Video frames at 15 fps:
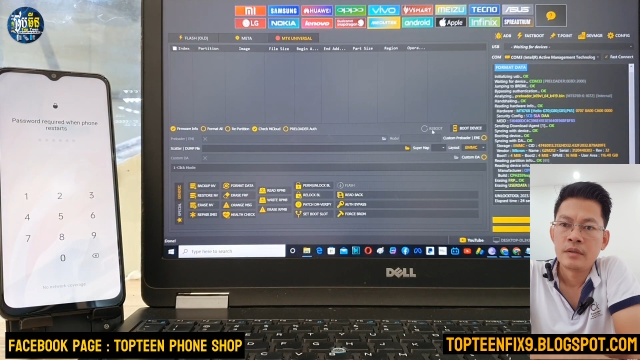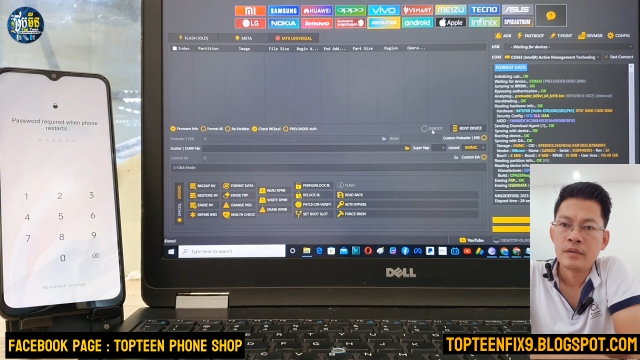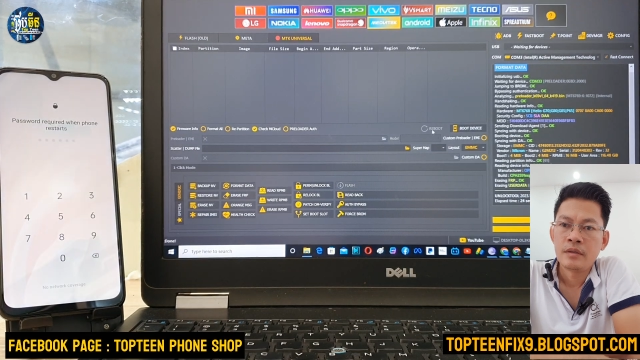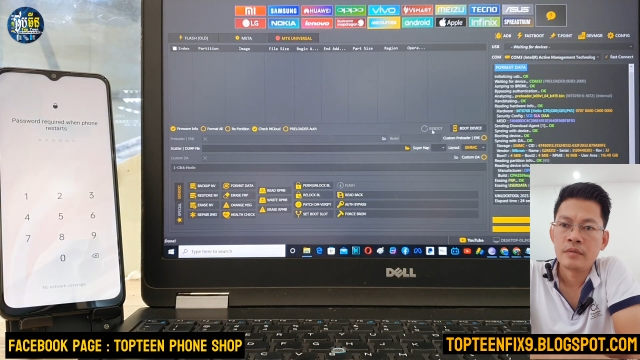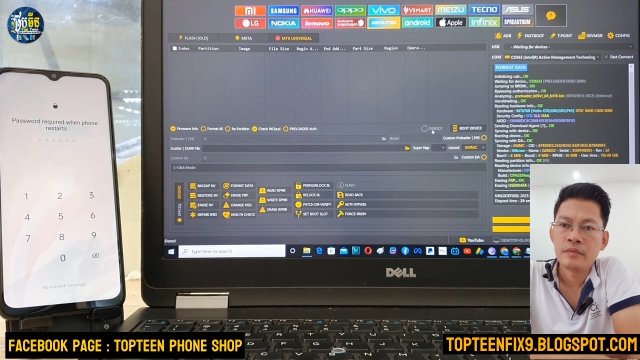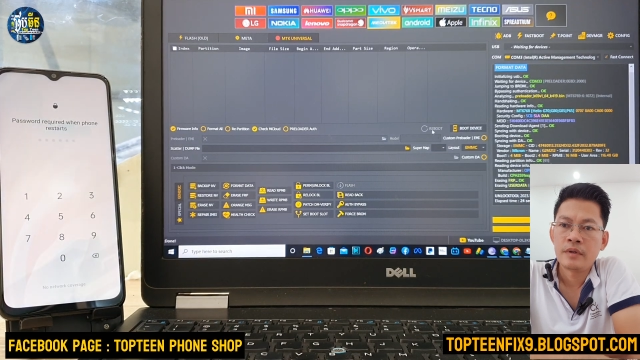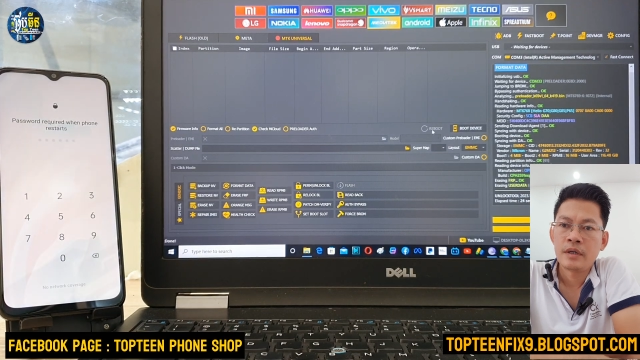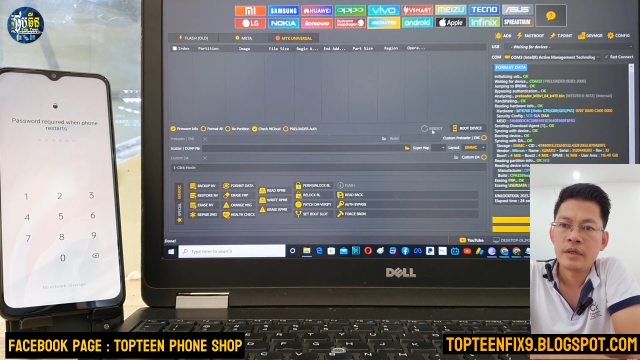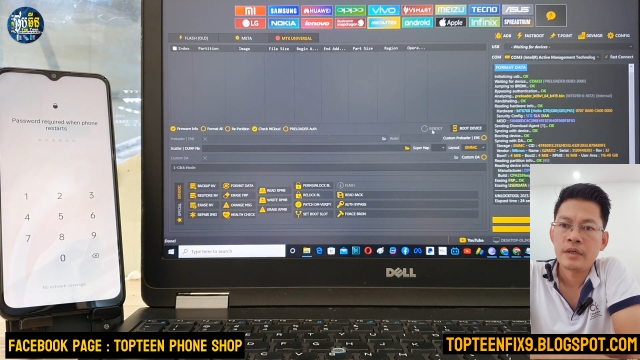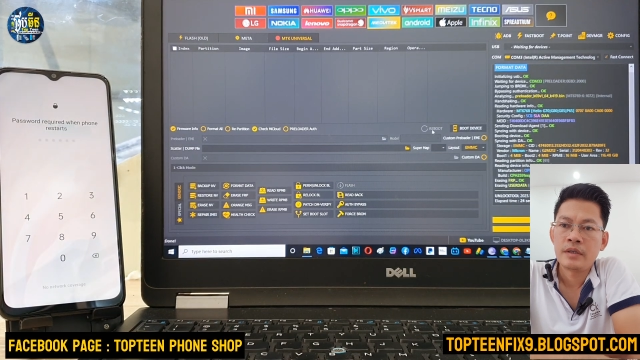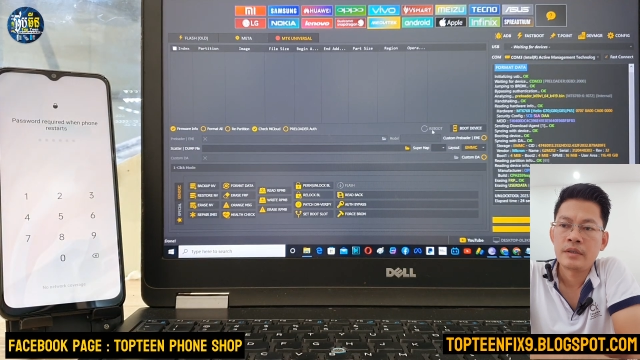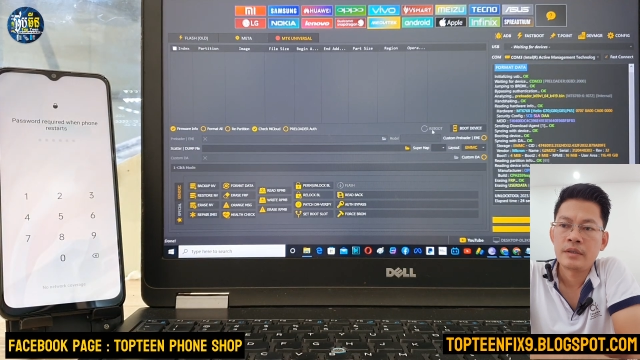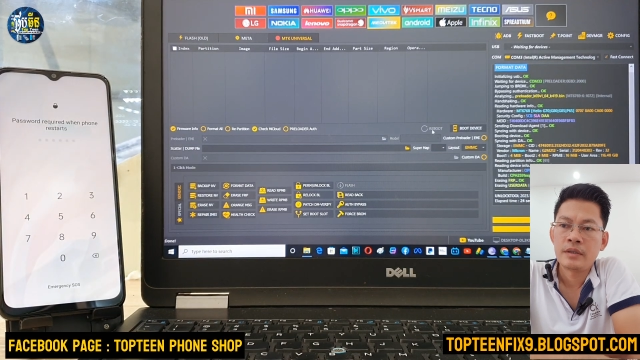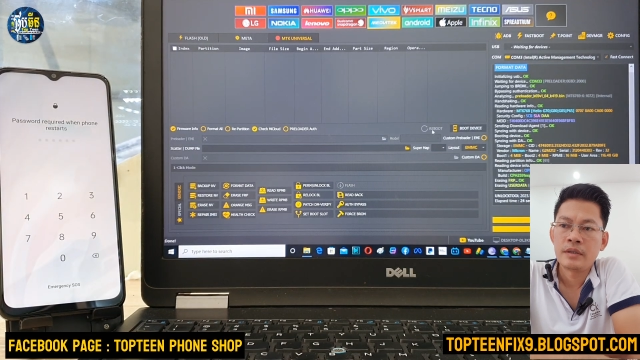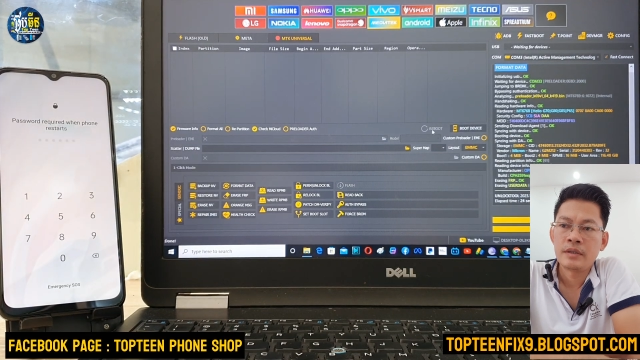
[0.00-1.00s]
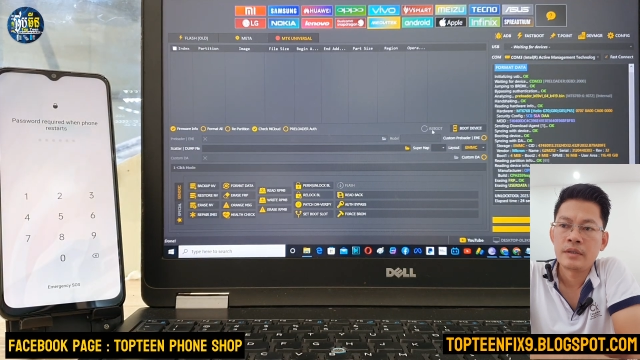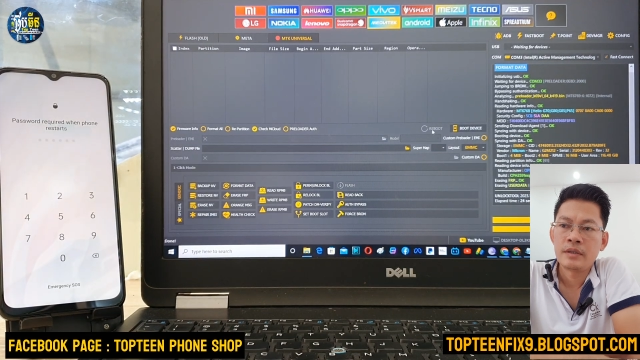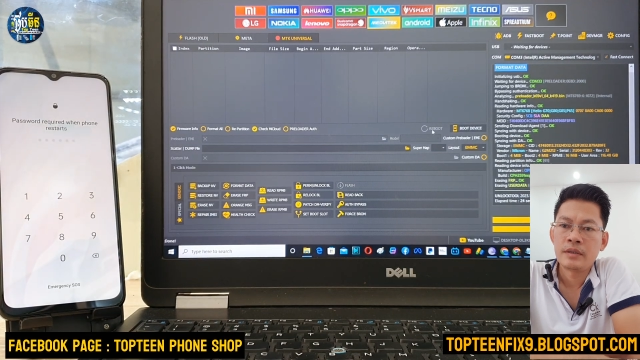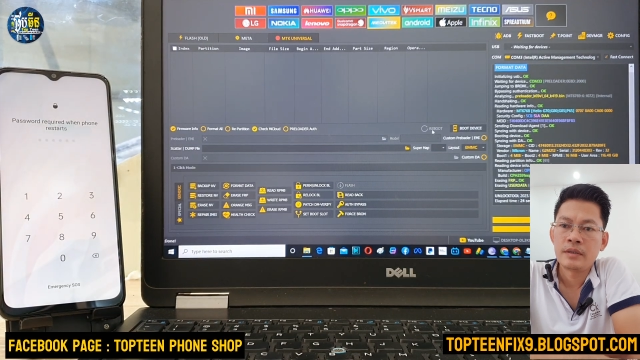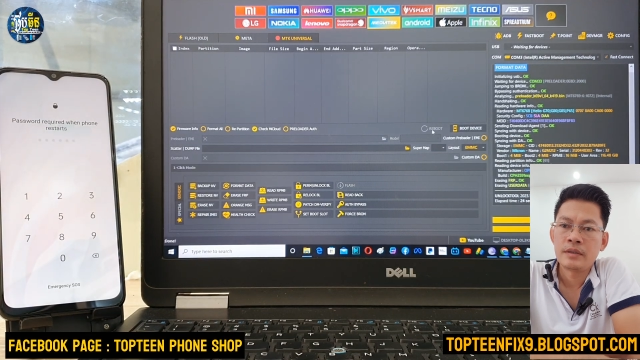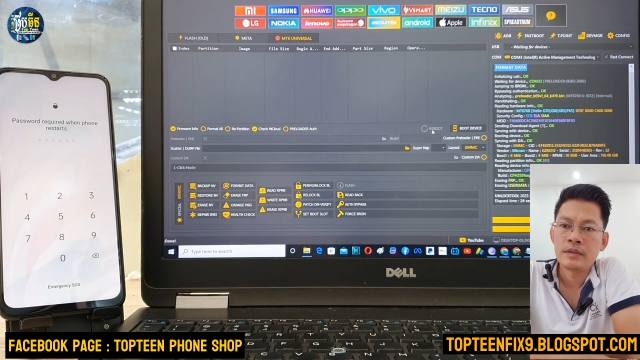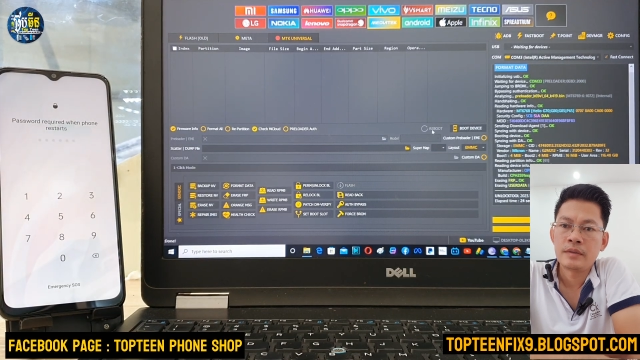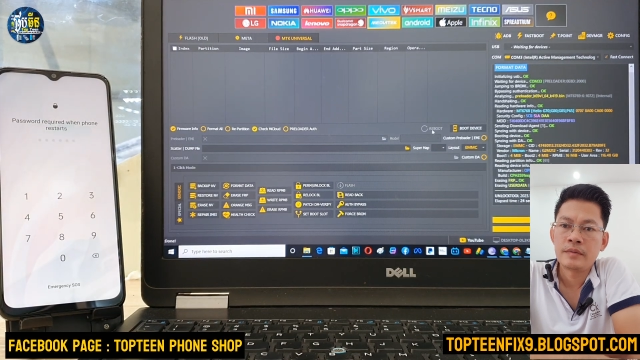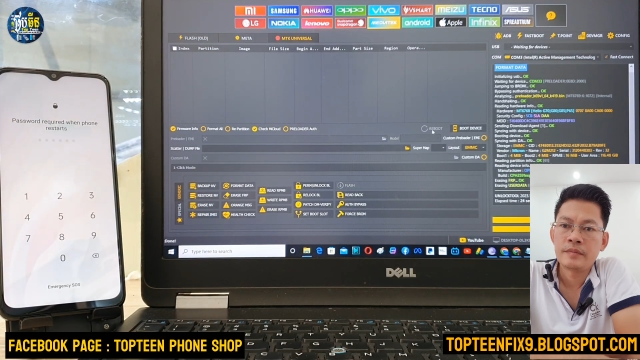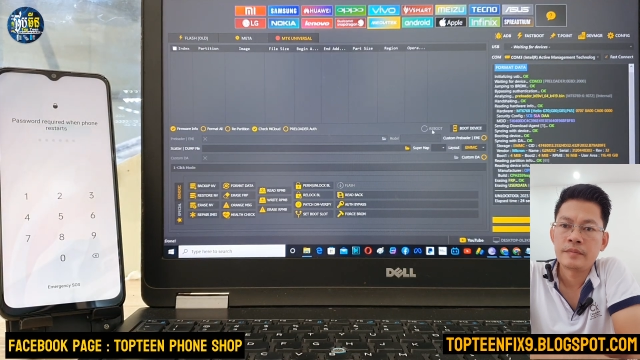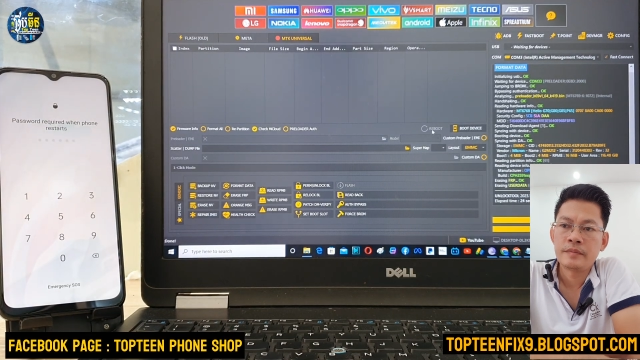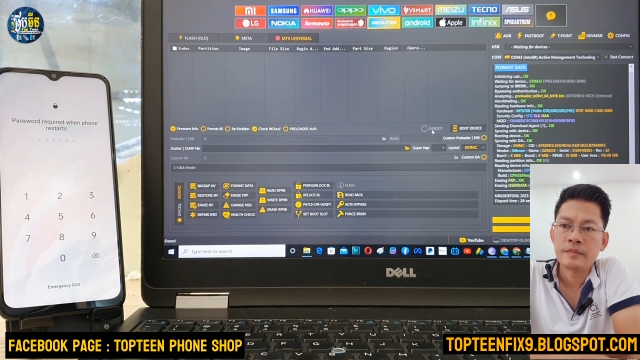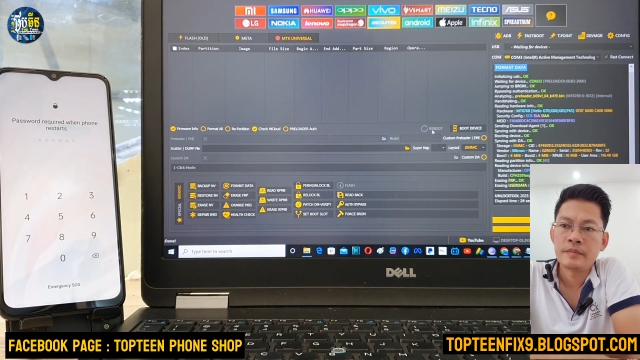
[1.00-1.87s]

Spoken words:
All right,